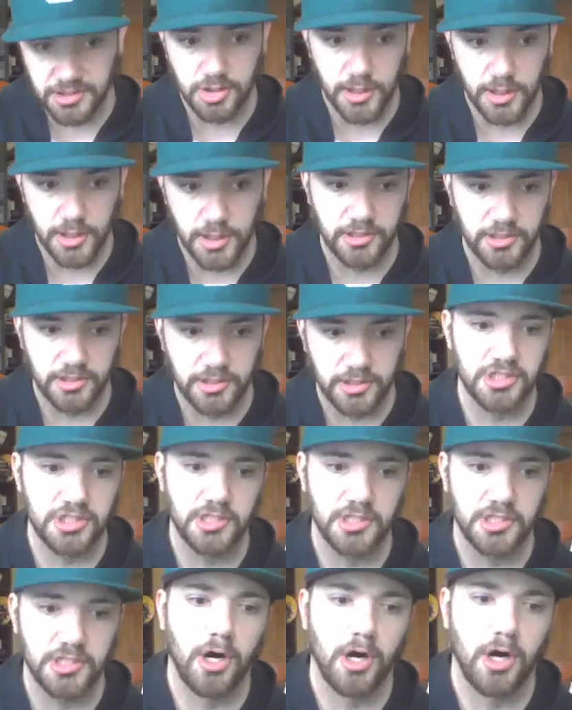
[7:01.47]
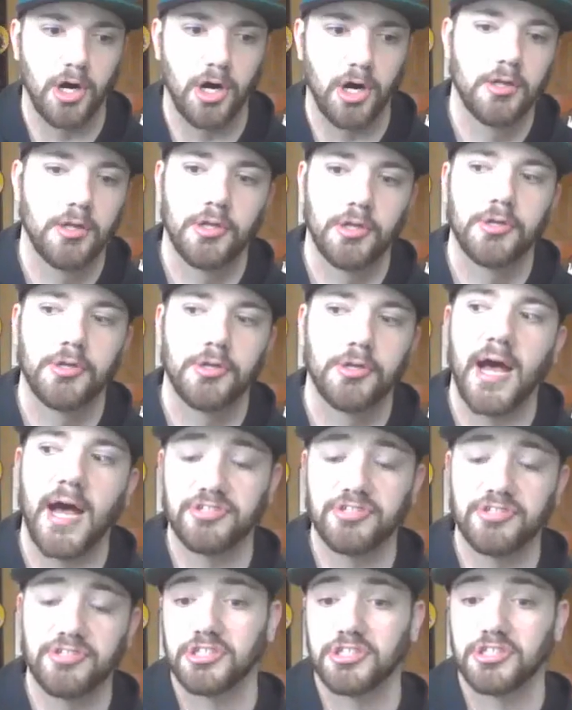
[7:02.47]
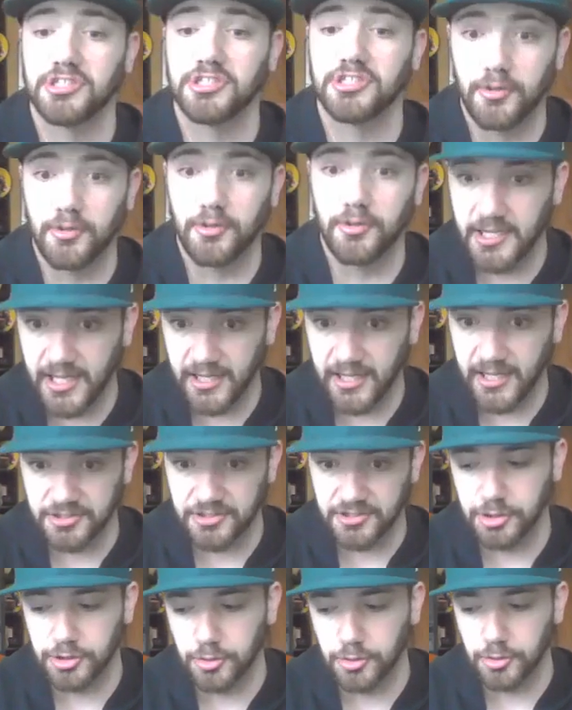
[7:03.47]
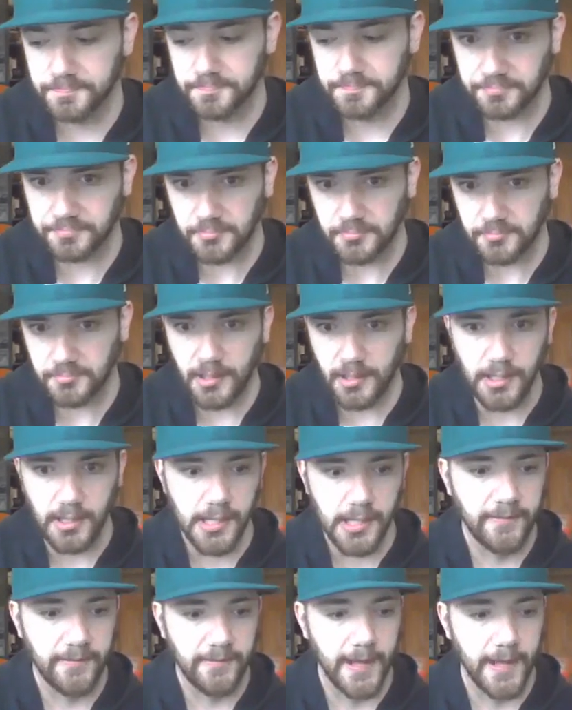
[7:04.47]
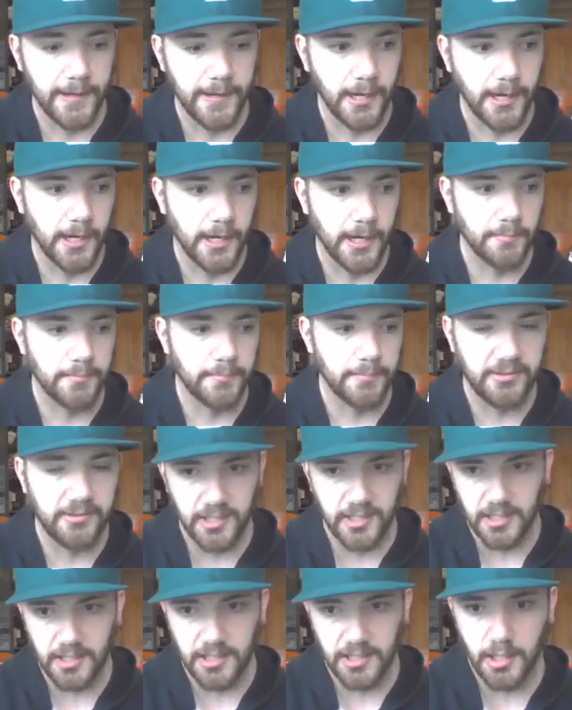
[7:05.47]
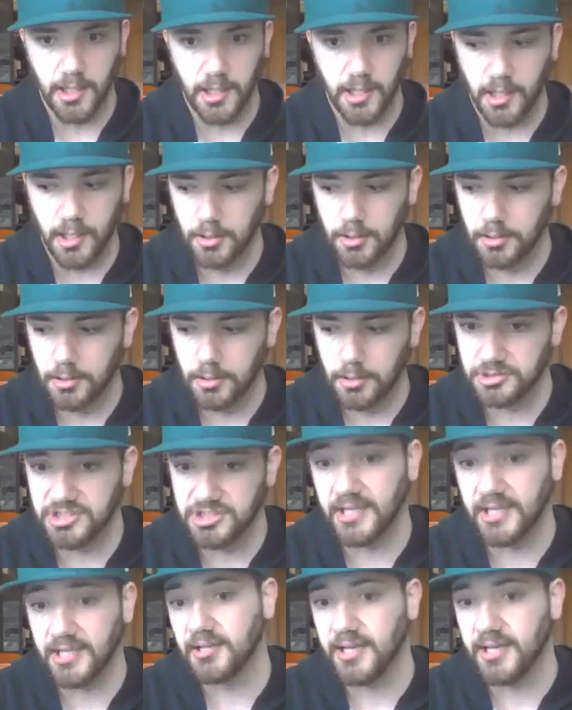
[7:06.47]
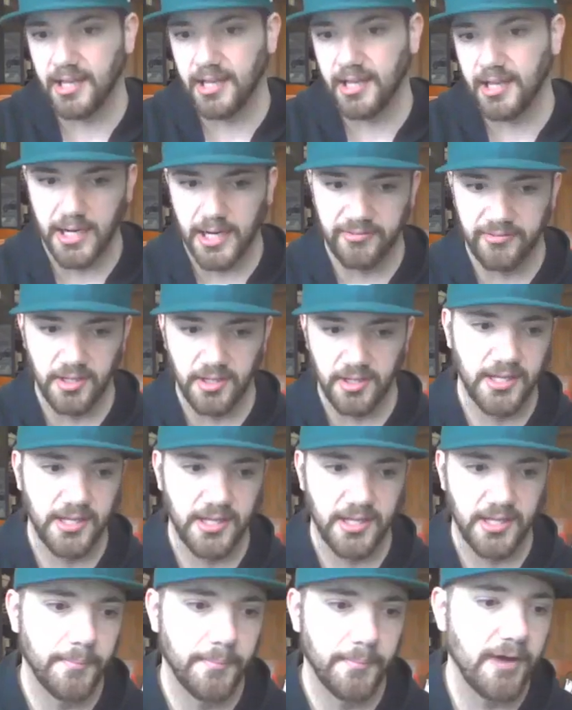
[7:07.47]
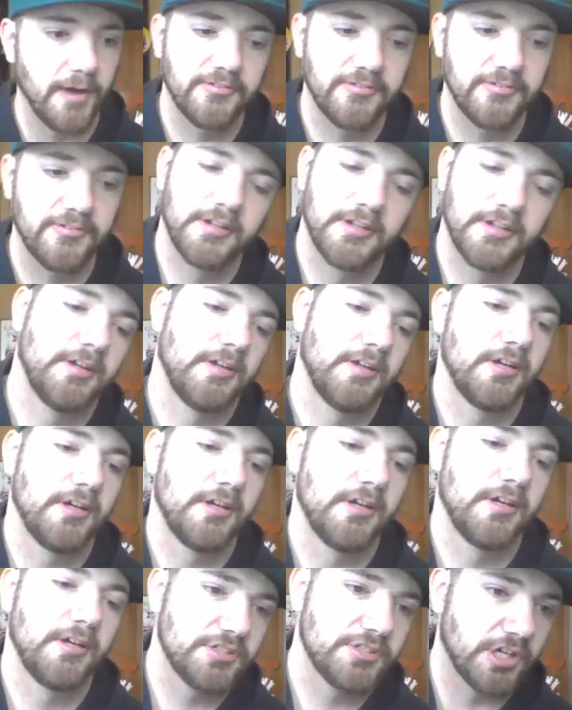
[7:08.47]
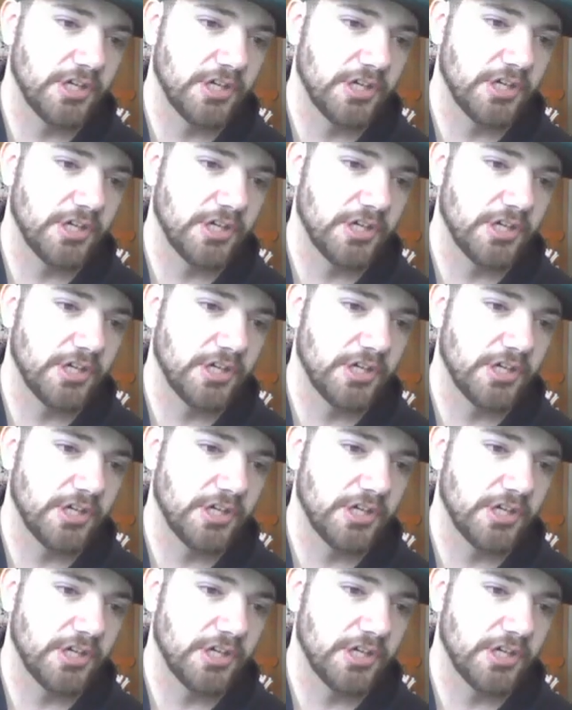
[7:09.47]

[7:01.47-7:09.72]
hit, stripped and losing the ball. Obviously, Jaden Reed had the 2, and then Jalen Naylor had the muff.